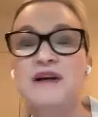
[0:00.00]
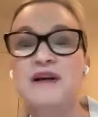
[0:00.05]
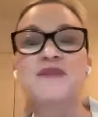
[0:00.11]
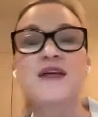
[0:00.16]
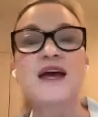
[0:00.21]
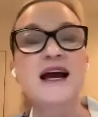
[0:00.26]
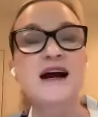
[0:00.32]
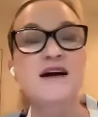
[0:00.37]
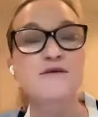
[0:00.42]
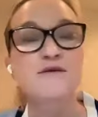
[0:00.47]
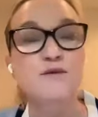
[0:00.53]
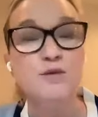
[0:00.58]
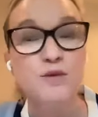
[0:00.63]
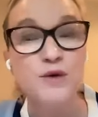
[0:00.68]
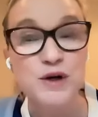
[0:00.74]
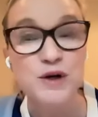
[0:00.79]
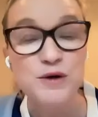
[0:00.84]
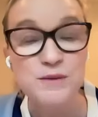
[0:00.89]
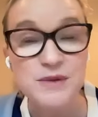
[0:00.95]
But if they have
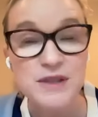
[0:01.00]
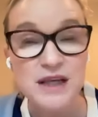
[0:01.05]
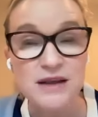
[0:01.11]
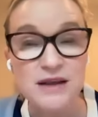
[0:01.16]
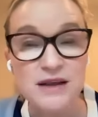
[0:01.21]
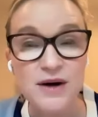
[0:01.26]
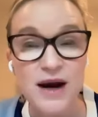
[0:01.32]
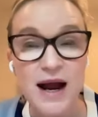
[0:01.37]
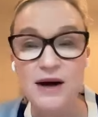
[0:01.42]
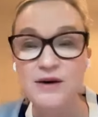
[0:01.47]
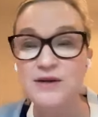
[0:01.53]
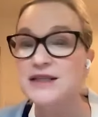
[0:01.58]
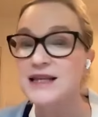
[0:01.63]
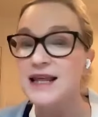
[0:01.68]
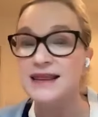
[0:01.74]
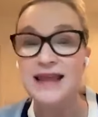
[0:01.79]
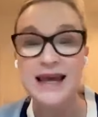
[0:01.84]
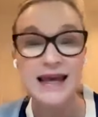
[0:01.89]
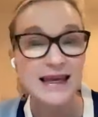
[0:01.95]
rooms in their house
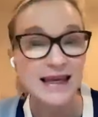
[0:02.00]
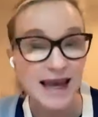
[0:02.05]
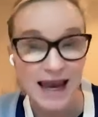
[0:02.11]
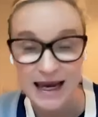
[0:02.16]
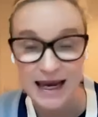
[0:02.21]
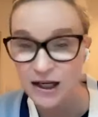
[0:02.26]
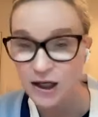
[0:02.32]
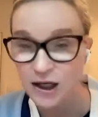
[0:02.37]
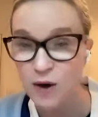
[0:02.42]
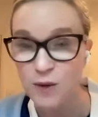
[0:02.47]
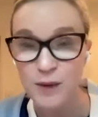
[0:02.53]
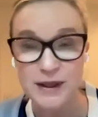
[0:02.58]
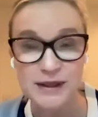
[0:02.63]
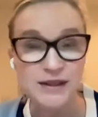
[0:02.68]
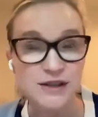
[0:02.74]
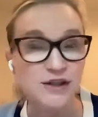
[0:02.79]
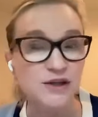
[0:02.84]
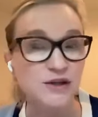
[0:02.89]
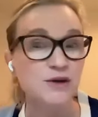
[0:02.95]
that they can't go
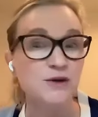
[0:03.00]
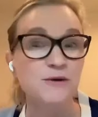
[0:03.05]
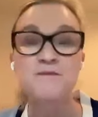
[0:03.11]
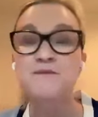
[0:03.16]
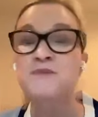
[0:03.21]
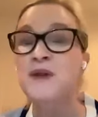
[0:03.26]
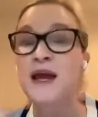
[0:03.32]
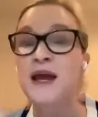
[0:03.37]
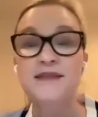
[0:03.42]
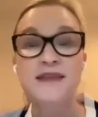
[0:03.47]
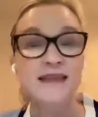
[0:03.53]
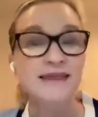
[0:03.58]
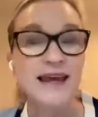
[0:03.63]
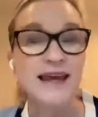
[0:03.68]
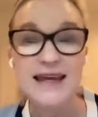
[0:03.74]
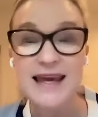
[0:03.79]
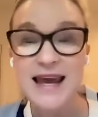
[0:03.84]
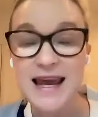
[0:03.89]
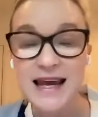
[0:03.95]
into, that
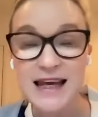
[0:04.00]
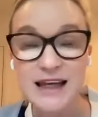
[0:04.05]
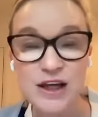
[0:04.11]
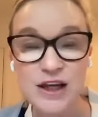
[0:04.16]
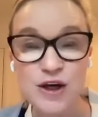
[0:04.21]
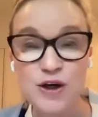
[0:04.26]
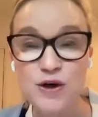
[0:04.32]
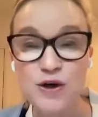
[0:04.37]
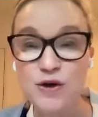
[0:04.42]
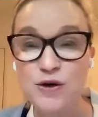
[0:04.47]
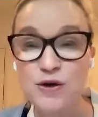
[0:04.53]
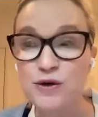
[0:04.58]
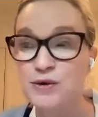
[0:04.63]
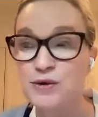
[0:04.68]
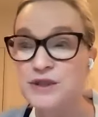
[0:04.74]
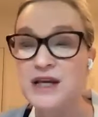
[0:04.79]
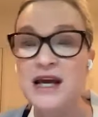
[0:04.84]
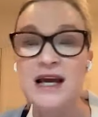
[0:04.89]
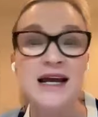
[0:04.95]
they can't
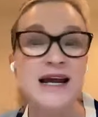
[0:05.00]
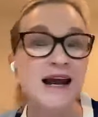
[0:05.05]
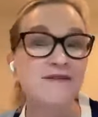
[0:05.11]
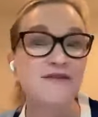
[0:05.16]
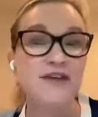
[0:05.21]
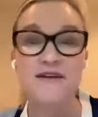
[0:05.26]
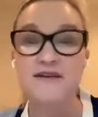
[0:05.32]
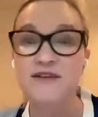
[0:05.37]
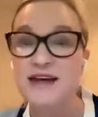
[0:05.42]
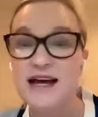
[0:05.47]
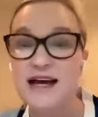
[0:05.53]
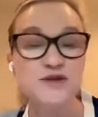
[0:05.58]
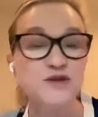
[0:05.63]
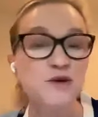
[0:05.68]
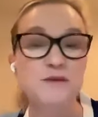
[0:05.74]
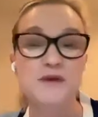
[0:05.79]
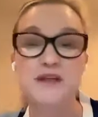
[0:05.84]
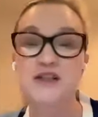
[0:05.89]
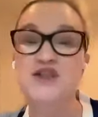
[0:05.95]
use, they have a guest
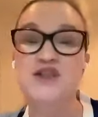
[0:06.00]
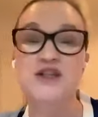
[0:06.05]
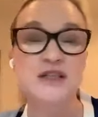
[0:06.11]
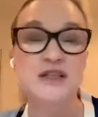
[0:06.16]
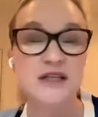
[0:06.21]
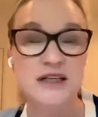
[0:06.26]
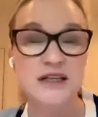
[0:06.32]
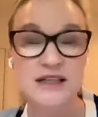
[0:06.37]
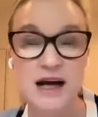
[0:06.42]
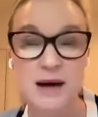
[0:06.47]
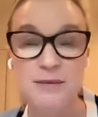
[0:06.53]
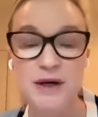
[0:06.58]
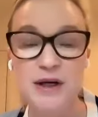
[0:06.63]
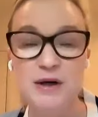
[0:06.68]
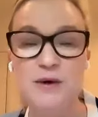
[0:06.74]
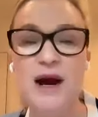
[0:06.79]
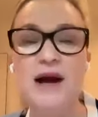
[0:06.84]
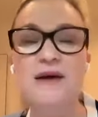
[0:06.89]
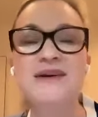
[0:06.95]
room that's just a
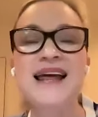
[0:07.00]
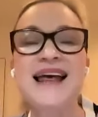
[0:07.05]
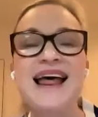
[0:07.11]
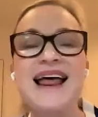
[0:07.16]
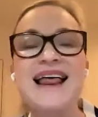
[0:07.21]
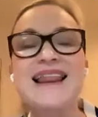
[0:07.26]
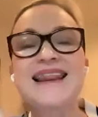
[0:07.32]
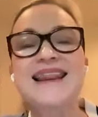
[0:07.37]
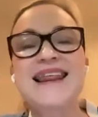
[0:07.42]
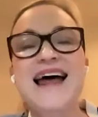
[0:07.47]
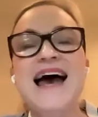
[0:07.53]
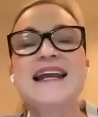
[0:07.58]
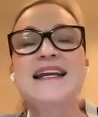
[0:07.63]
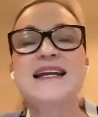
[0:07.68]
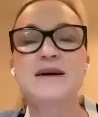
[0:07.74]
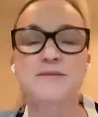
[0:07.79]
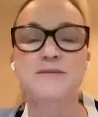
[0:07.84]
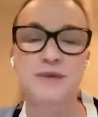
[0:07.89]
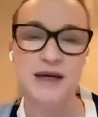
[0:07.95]
dumping ground,
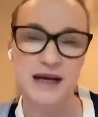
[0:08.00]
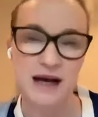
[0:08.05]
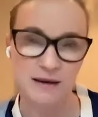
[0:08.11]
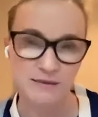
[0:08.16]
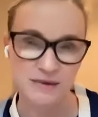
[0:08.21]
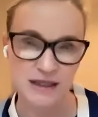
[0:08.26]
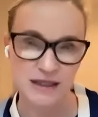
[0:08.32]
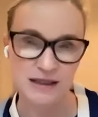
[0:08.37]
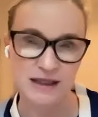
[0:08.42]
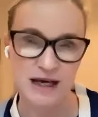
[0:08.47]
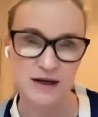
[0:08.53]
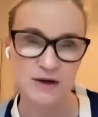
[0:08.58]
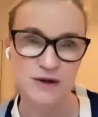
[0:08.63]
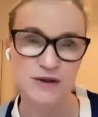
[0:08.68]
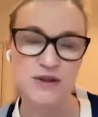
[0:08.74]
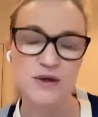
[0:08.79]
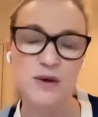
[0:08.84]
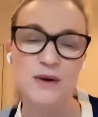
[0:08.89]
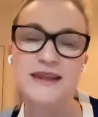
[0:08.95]
then it becomes clutter.
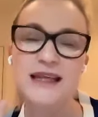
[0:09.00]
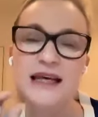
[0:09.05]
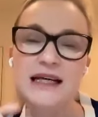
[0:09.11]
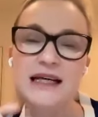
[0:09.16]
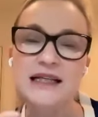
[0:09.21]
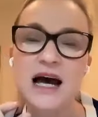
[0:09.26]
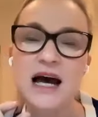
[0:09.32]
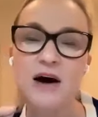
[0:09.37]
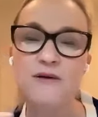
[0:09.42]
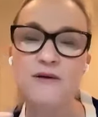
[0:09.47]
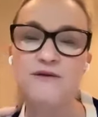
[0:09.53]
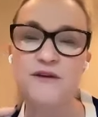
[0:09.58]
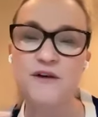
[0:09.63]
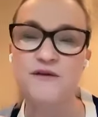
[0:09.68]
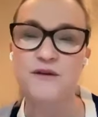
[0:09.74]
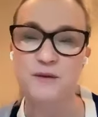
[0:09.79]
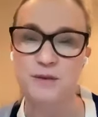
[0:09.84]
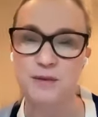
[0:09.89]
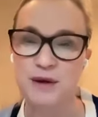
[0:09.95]
So I think it's
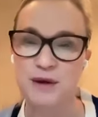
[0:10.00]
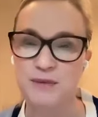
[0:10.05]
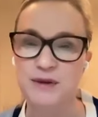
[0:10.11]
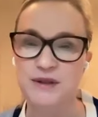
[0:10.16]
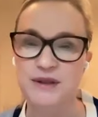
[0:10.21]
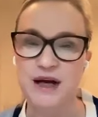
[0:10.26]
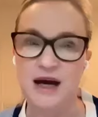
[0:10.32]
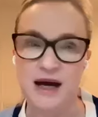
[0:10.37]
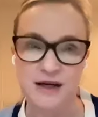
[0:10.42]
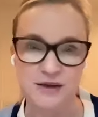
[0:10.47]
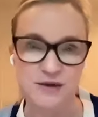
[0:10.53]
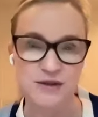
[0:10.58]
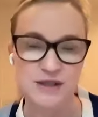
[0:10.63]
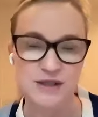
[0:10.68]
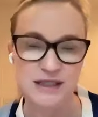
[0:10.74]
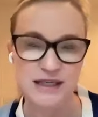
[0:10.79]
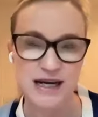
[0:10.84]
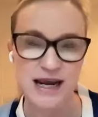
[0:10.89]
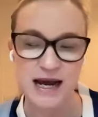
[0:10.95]
helpful for people to
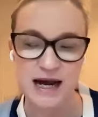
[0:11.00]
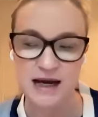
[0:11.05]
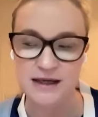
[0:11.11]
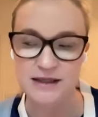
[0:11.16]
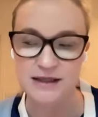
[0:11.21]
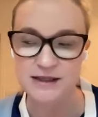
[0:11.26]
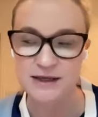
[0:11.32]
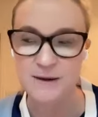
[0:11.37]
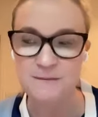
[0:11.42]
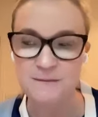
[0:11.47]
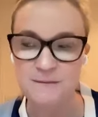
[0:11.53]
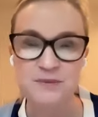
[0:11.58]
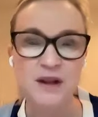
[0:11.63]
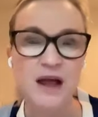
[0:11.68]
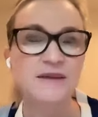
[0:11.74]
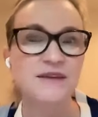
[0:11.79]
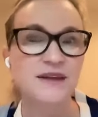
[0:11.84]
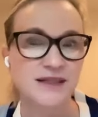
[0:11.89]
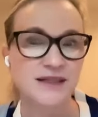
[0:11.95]
understand
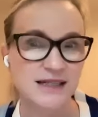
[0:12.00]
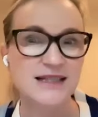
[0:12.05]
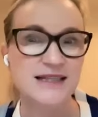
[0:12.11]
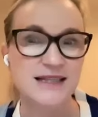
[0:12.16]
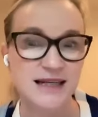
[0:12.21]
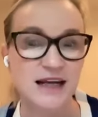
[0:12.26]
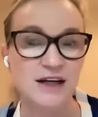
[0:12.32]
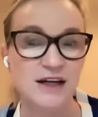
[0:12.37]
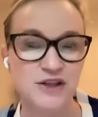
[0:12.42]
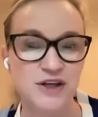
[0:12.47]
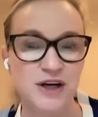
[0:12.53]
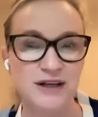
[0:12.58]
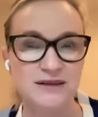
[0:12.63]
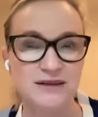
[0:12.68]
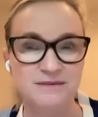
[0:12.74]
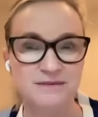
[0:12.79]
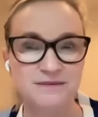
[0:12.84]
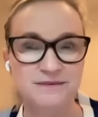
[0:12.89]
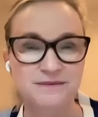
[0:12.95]
the
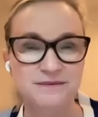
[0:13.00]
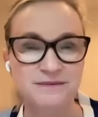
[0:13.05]
distinction.